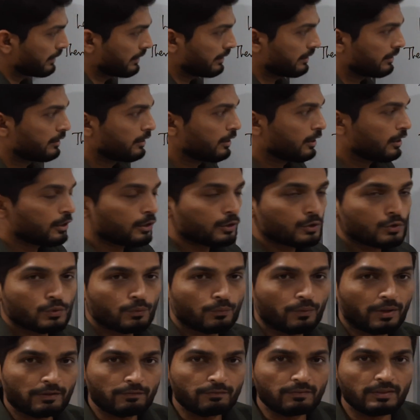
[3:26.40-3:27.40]
B.
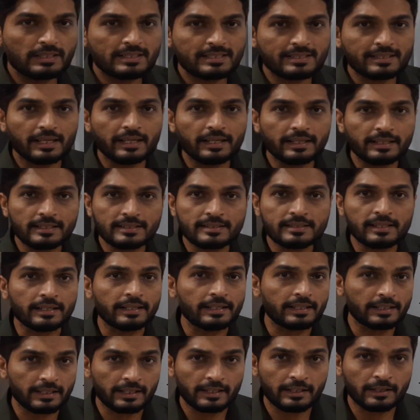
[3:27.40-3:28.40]
So when we say it is an
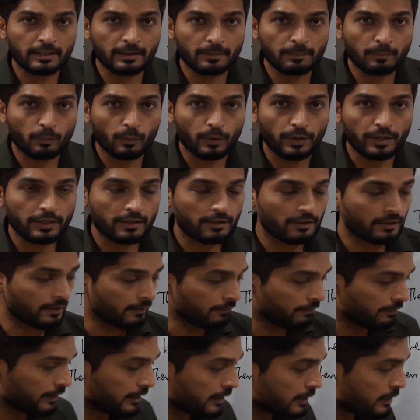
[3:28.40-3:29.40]
interior point,
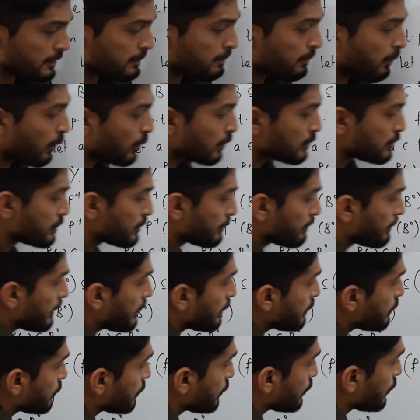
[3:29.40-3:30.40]
if it is
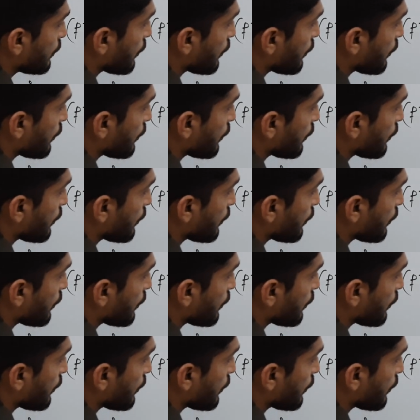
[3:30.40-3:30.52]
possible to